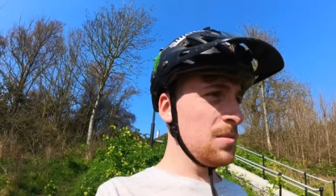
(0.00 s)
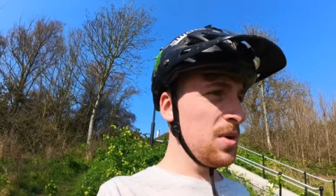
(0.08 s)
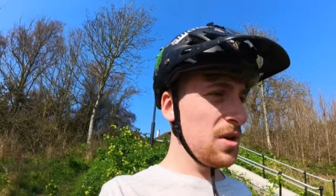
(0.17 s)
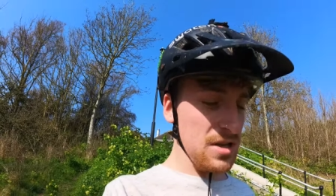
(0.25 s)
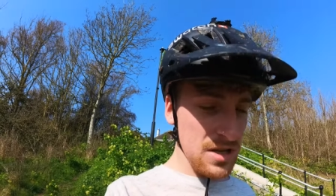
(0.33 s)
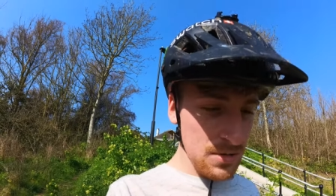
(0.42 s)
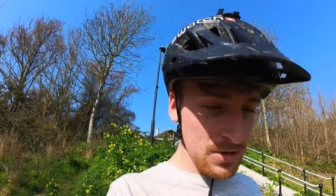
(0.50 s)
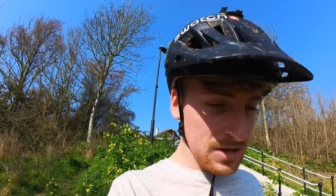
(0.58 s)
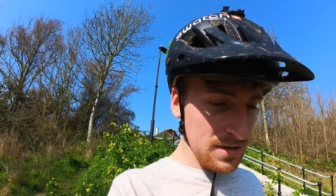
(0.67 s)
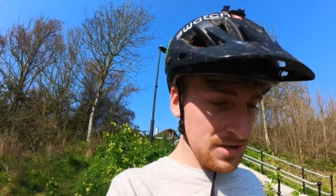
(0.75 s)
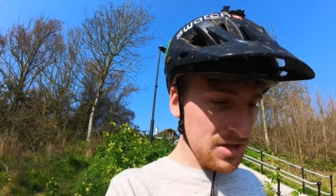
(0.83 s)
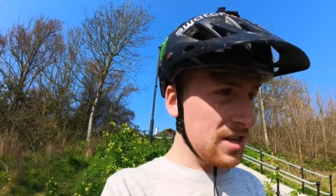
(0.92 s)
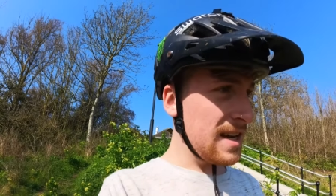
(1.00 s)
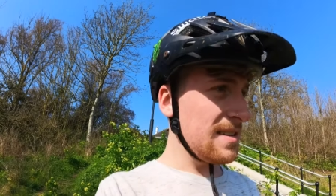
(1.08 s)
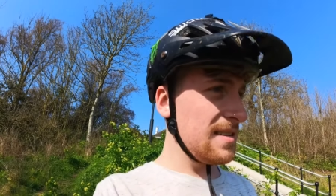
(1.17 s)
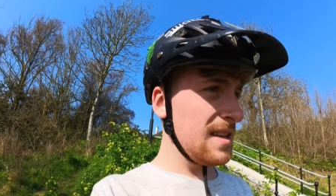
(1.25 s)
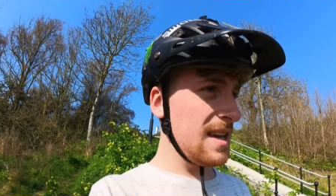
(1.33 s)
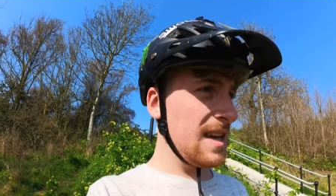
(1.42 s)
going to put you on the
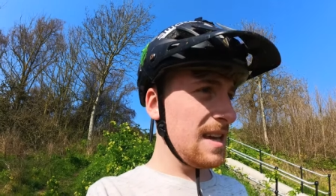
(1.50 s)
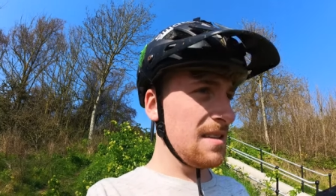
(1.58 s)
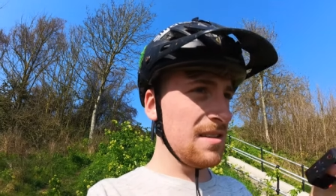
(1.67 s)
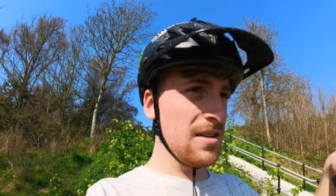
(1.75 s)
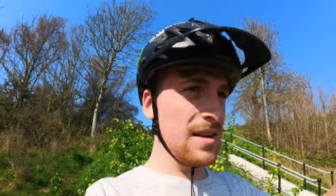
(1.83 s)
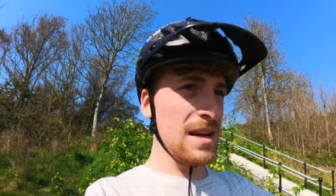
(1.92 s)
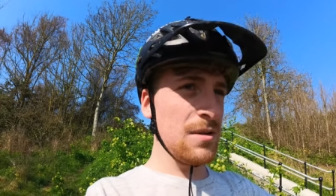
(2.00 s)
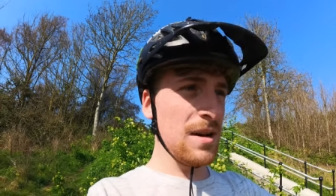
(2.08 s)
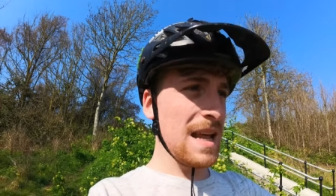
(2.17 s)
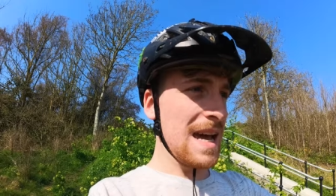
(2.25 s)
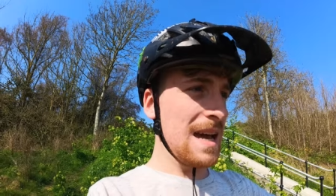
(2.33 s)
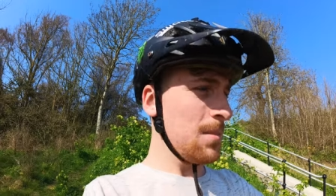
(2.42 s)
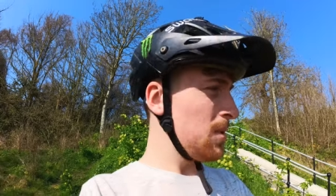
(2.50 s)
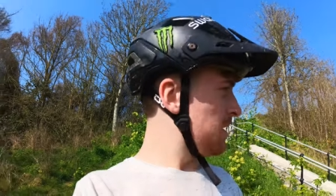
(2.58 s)
chesty, do a little lap,